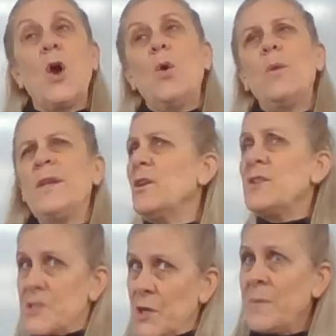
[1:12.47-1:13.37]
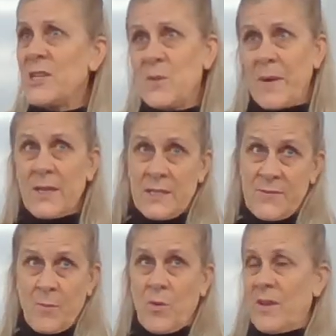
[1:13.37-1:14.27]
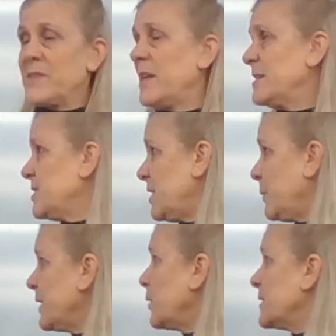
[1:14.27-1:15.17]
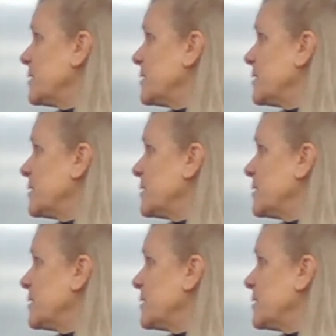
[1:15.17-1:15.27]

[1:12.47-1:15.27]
We know so much about this from graphs last year. We know it's a